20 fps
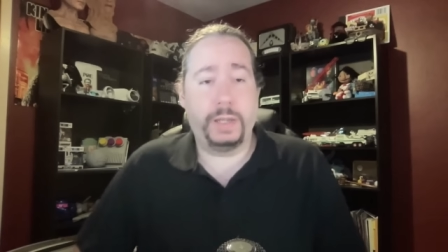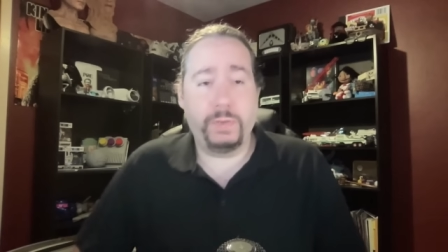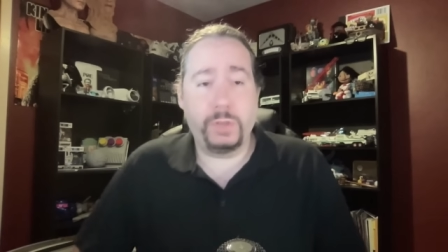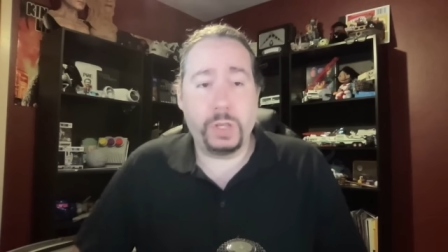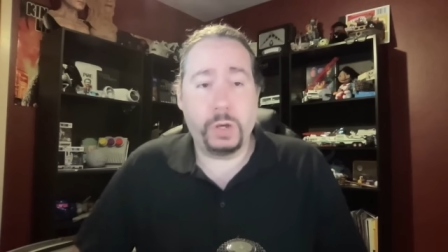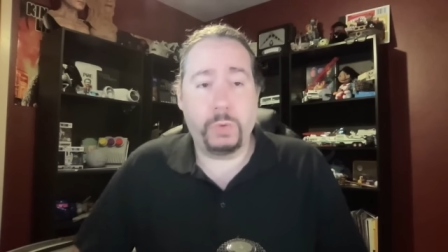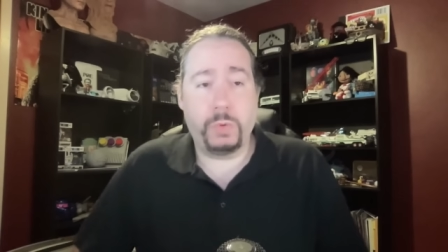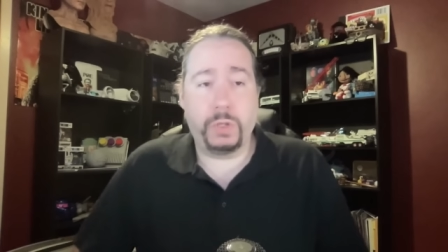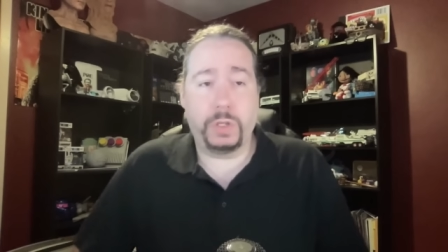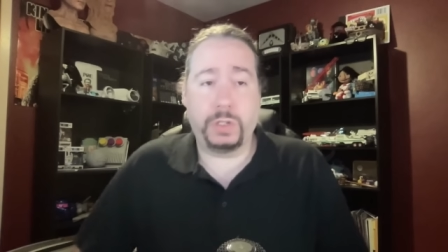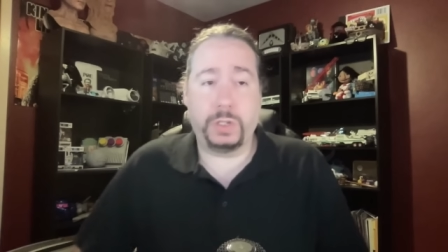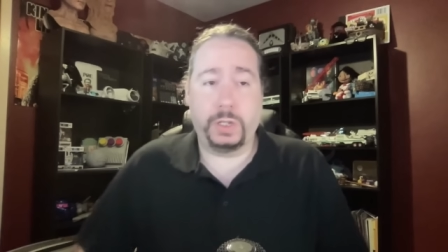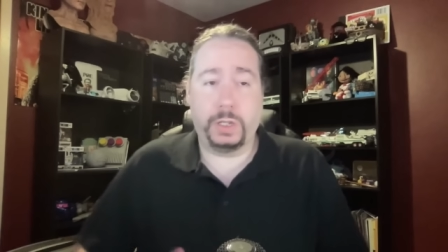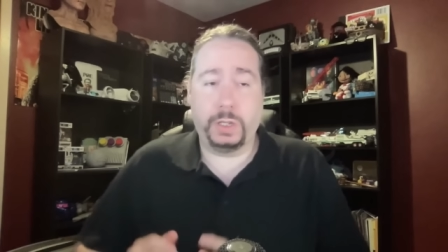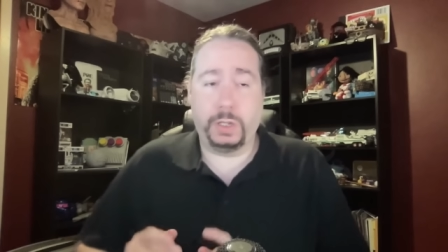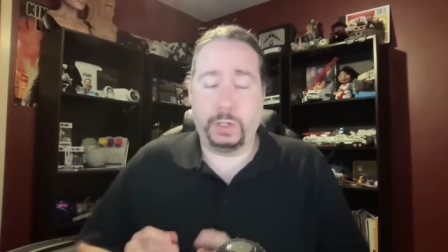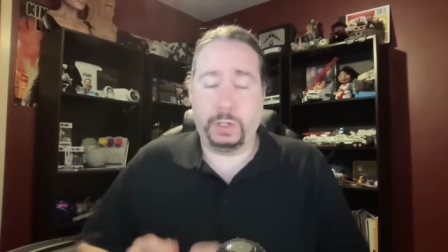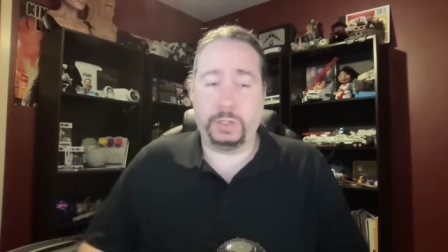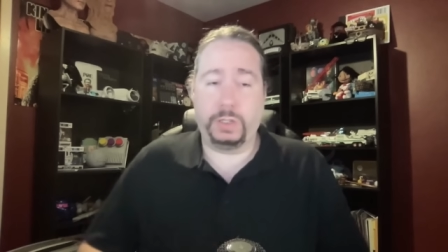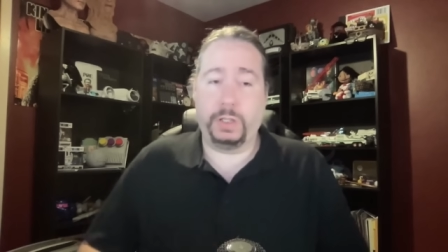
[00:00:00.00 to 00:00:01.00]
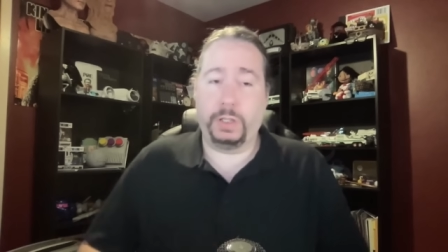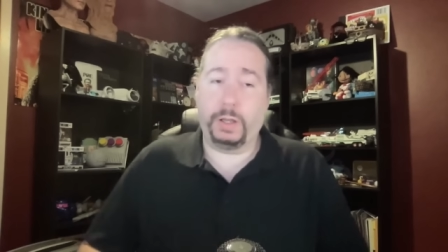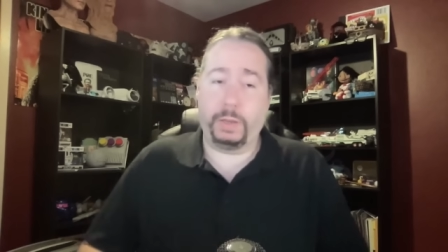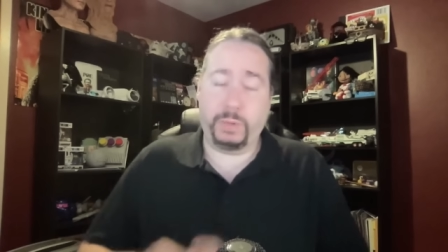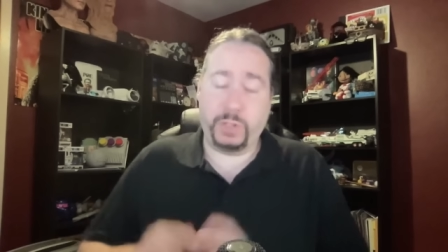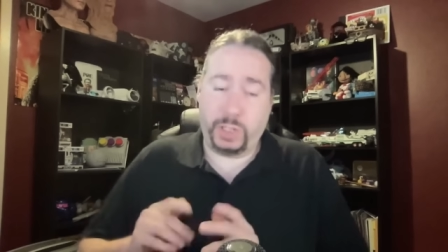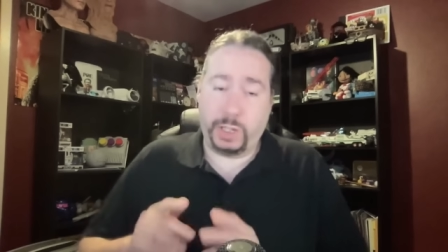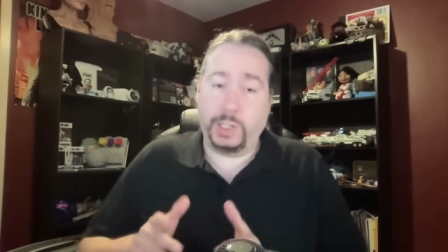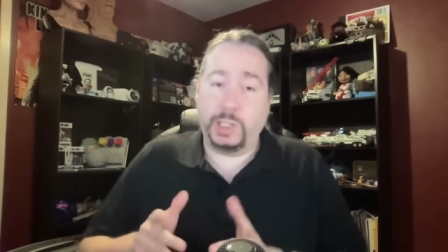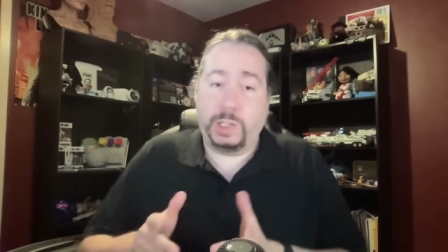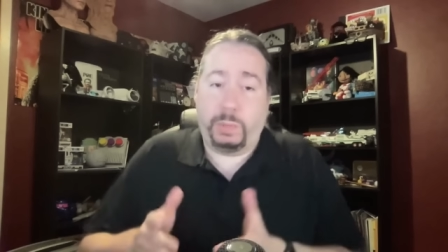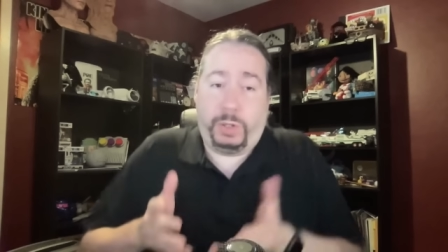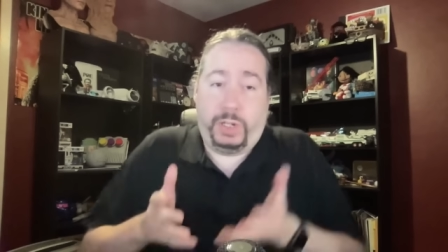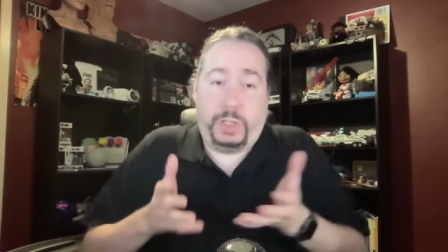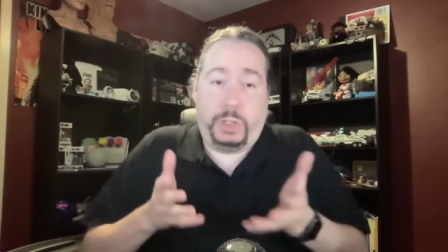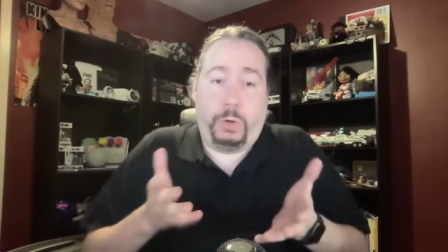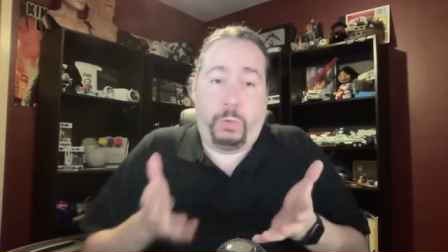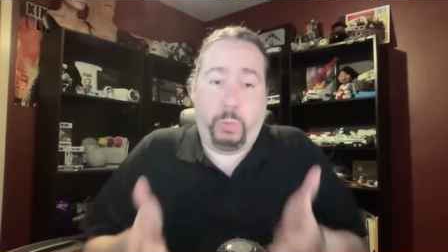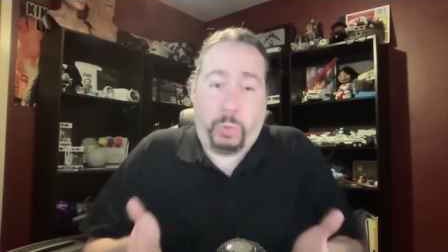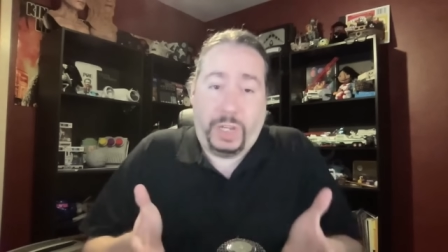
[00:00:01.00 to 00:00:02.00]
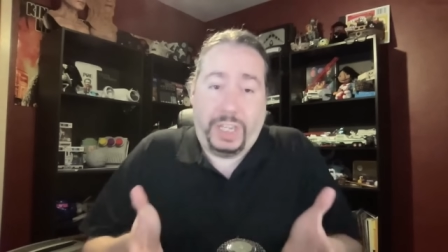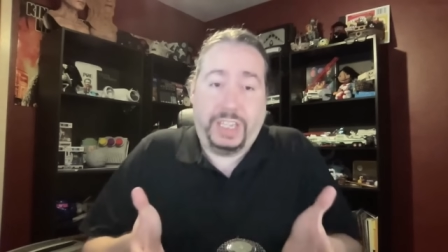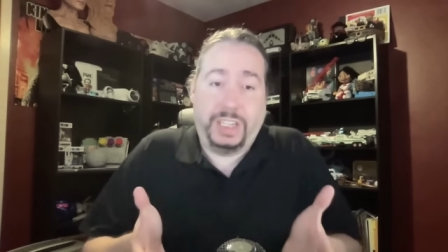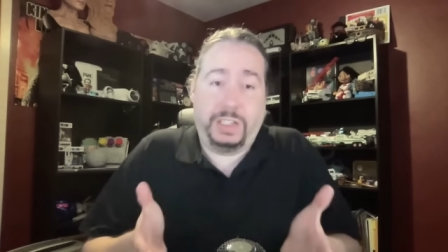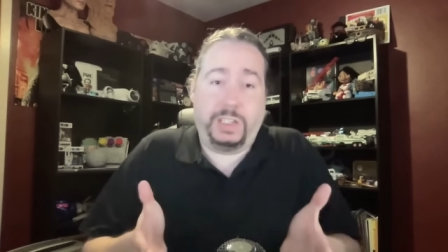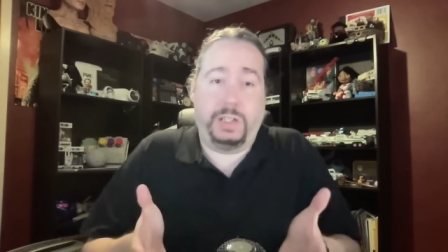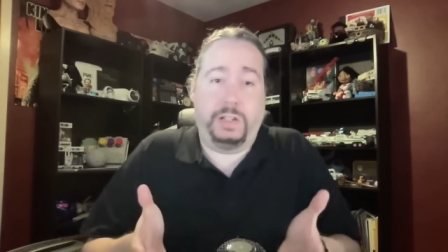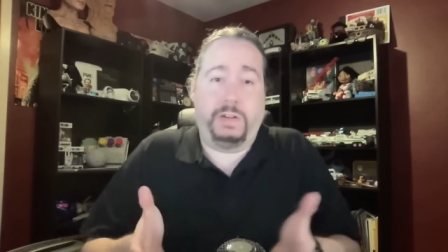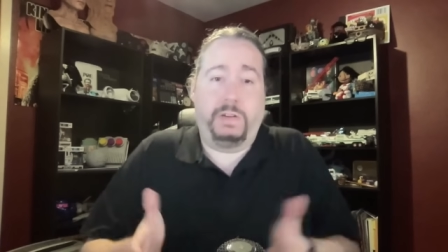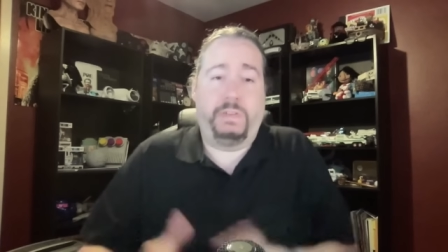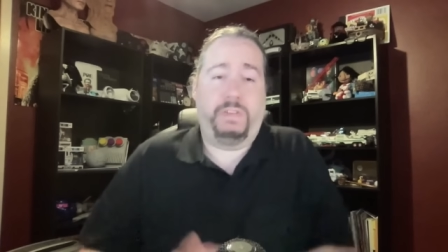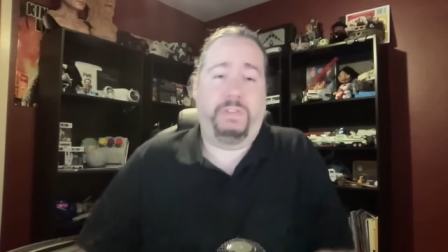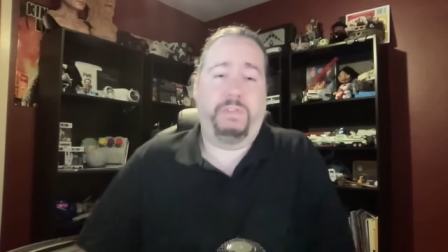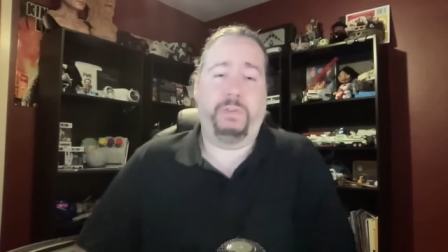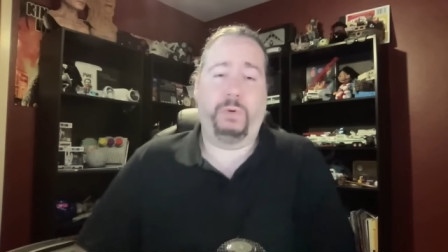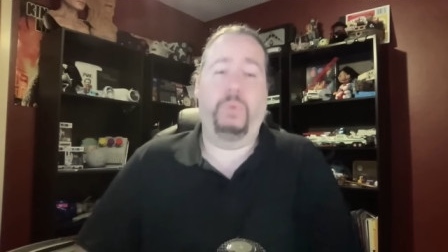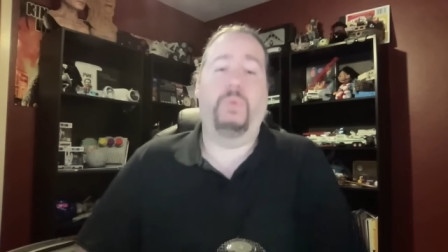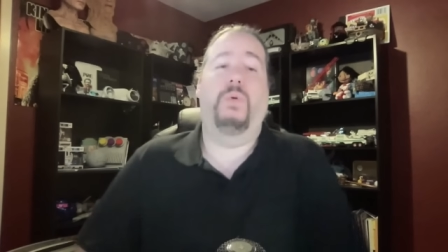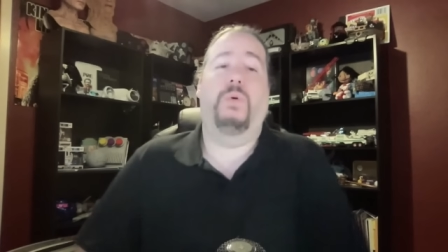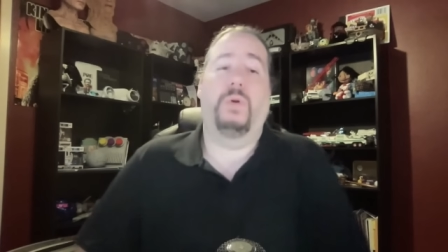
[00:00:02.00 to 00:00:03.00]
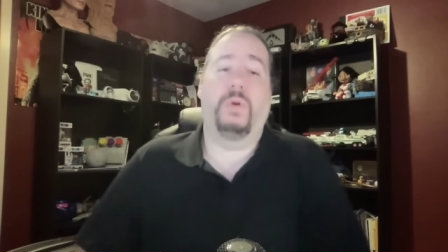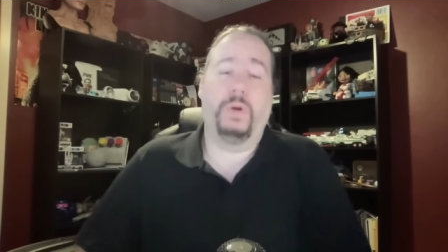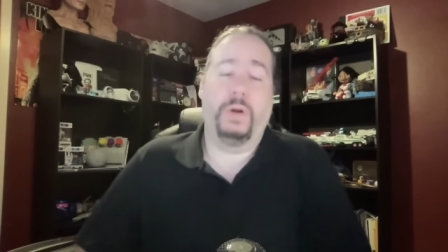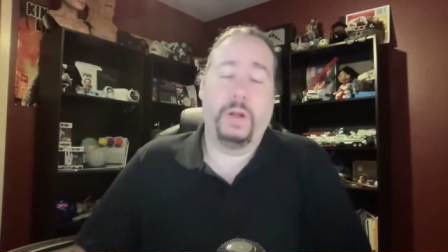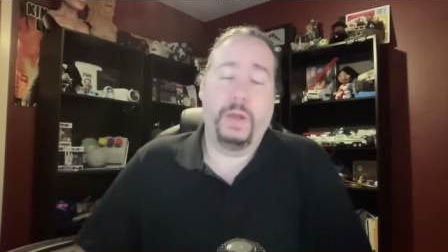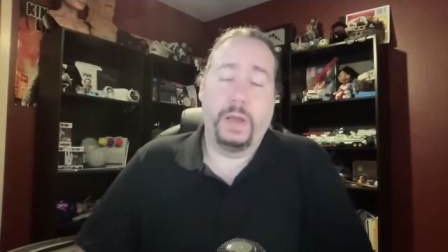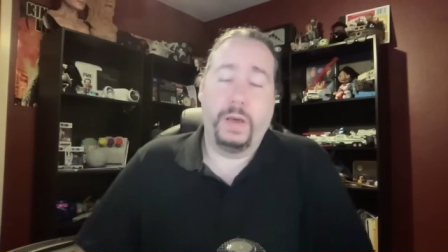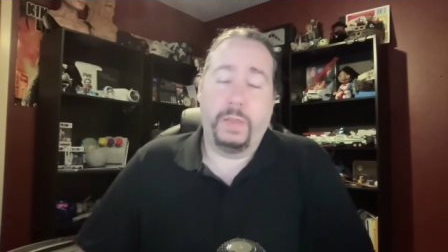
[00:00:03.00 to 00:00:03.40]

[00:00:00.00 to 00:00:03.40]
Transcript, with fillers: Even though this is ostensibly the reason for